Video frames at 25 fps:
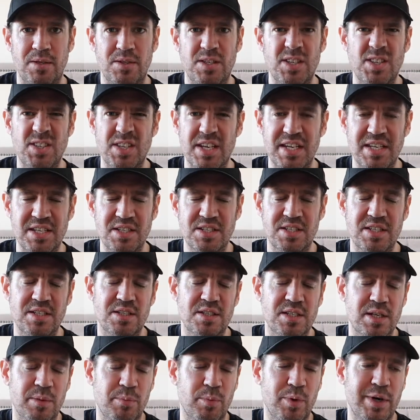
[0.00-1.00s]
diseased
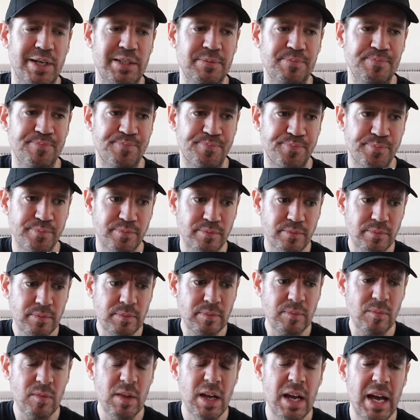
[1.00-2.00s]
in some way,
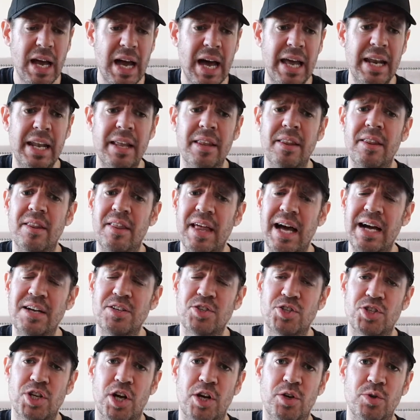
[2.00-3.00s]
and then
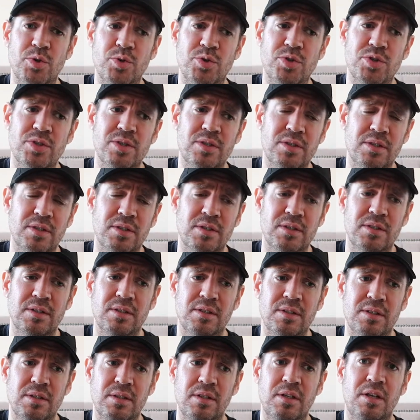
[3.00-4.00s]
that showed
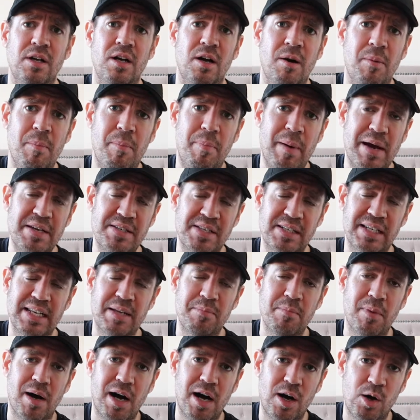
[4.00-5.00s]

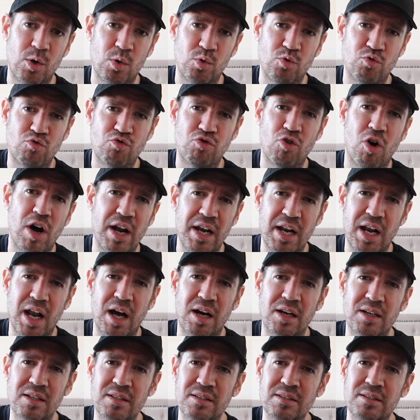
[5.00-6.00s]
basically my whole right
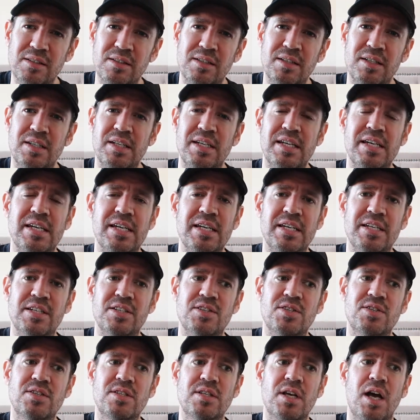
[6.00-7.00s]
lung
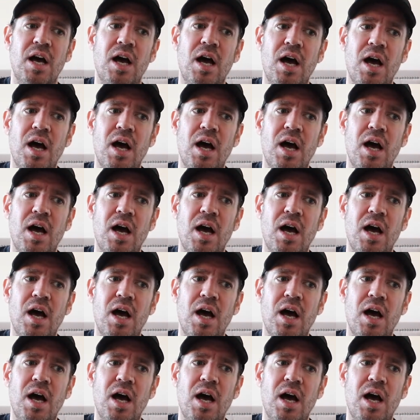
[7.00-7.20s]
is